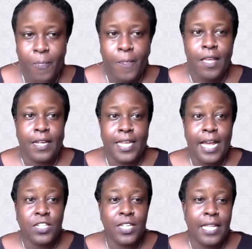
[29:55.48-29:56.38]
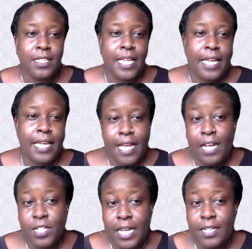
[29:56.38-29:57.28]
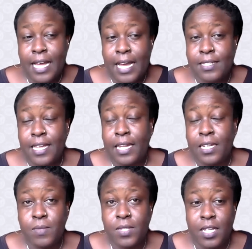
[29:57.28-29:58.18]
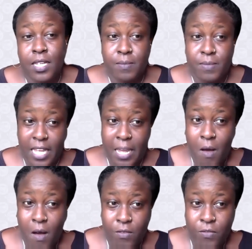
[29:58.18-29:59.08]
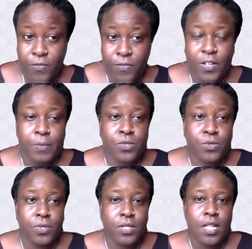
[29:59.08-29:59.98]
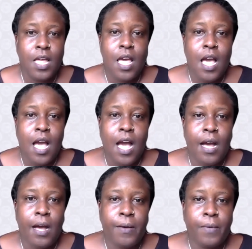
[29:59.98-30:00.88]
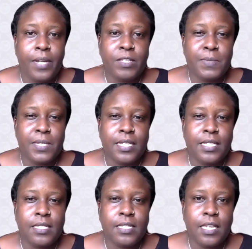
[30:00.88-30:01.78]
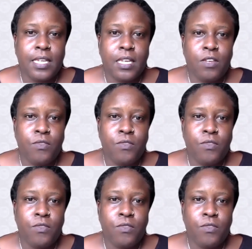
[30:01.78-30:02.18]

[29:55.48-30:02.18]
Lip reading: And he actually had to end up taking some time off from school. And that's because he